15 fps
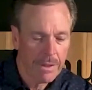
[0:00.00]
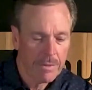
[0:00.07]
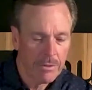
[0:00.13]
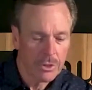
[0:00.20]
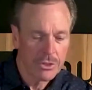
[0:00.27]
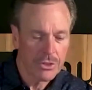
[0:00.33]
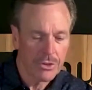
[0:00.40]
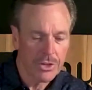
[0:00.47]

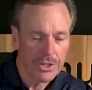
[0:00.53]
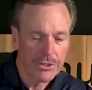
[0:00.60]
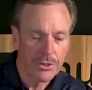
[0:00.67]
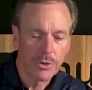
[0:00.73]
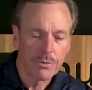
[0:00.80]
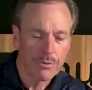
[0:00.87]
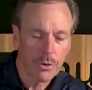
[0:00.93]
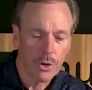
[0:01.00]
Verse
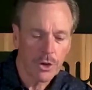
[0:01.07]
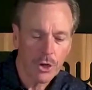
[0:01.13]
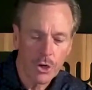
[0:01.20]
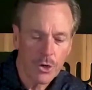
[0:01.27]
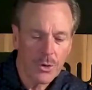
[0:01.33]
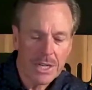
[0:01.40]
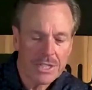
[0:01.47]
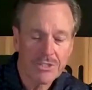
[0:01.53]
32, for
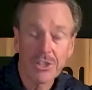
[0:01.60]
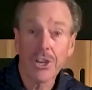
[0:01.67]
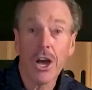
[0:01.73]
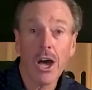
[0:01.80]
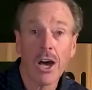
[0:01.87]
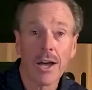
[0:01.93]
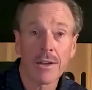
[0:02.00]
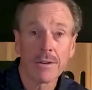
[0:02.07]
who is
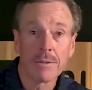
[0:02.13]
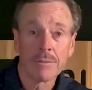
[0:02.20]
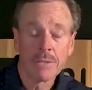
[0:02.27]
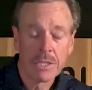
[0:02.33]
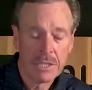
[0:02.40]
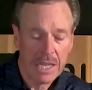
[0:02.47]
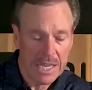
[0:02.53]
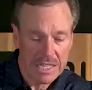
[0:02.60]
God
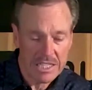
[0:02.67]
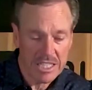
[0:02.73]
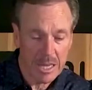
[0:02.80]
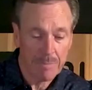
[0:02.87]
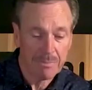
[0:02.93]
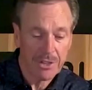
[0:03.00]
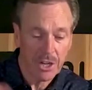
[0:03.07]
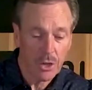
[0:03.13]

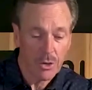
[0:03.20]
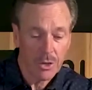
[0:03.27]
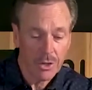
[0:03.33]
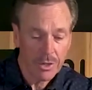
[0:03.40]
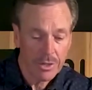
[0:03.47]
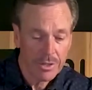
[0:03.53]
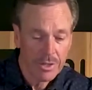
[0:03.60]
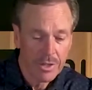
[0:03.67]
except the
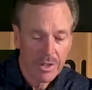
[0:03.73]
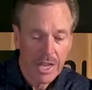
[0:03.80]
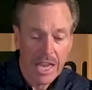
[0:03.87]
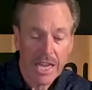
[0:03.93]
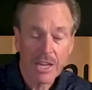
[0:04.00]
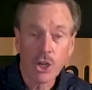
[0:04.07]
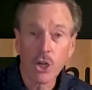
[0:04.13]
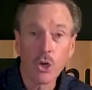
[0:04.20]
Lord?
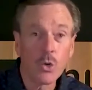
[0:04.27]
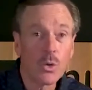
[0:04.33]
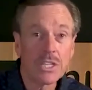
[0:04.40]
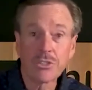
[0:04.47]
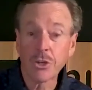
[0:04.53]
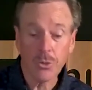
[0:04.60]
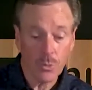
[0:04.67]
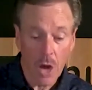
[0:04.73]
And who
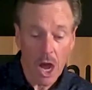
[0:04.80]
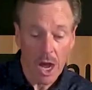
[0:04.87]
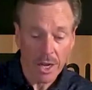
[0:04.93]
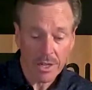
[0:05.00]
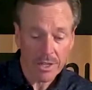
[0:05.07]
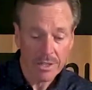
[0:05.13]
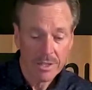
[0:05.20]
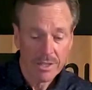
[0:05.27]
is a
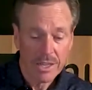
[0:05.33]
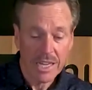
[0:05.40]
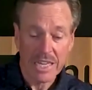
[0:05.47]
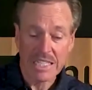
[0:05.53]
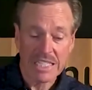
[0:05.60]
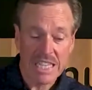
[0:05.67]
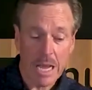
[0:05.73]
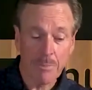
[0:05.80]
rock
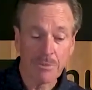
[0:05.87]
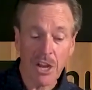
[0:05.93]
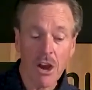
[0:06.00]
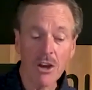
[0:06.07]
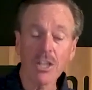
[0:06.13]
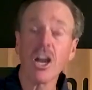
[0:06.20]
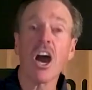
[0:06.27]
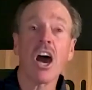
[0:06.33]
except
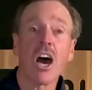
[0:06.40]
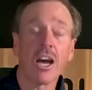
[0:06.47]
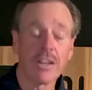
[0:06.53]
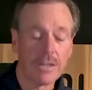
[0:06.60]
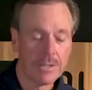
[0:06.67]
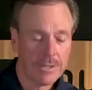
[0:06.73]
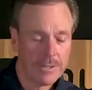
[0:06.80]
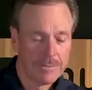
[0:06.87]
our God?
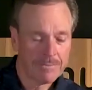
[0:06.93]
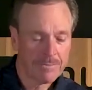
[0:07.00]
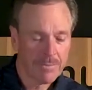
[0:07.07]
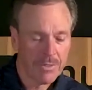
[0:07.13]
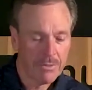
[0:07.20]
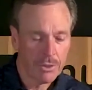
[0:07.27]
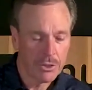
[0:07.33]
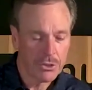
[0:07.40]

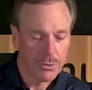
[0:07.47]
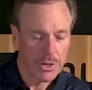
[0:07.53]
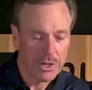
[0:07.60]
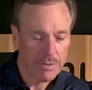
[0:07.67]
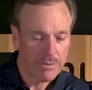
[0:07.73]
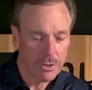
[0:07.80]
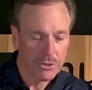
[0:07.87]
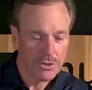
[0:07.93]
Verse
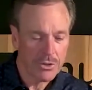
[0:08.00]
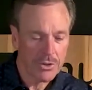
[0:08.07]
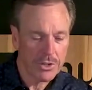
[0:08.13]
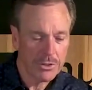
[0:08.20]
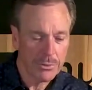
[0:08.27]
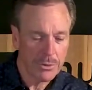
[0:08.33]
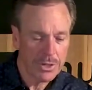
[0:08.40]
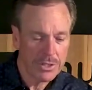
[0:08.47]

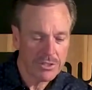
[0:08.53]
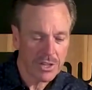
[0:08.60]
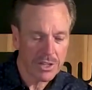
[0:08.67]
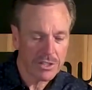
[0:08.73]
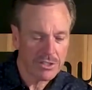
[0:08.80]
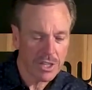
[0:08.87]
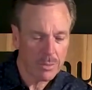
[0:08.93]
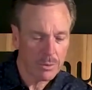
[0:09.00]
33,
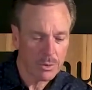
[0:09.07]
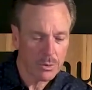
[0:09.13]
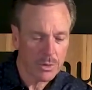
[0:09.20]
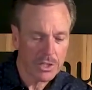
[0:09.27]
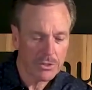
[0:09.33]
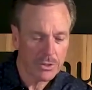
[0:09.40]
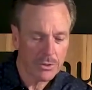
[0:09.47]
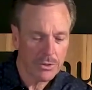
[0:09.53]
2 Samuel
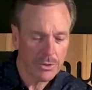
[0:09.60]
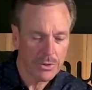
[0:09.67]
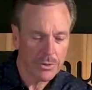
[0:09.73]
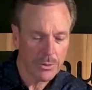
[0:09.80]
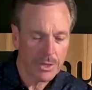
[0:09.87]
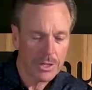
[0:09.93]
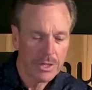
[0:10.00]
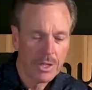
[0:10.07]

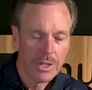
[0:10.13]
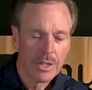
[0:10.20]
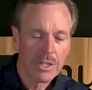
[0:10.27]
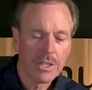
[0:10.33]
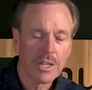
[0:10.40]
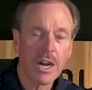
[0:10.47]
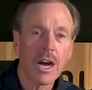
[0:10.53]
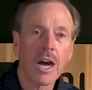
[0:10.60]
22:33,
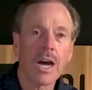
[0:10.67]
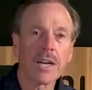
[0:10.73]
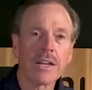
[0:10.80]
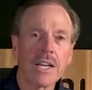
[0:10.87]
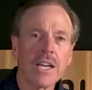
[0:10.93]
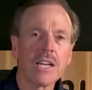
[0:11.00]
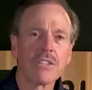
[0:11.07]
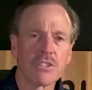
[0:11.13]
God
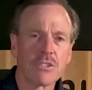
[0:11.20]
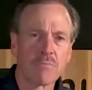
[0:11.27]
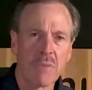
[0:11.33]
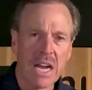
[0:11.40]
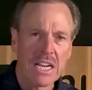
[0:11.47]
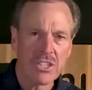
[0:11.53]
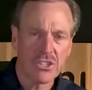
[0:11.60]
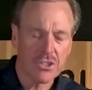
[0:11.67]
is
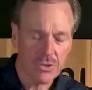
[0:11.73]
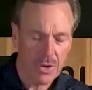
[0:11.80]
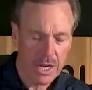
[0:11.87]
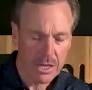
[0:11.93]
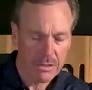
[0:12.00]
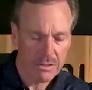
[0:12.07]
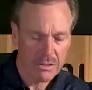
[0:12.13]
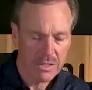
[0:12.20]
my
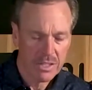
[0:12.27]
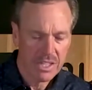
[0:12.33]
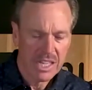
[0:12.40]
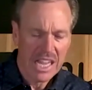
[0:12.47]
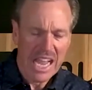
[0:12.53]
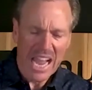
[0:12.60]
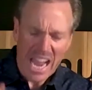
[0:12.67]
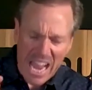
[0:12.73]
strength
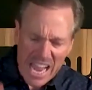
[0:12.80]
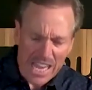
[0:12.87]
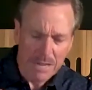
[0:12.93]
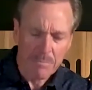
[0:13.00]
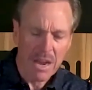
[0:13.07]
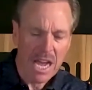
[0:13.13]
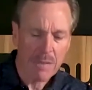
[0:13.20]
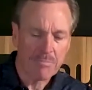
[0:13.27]
and my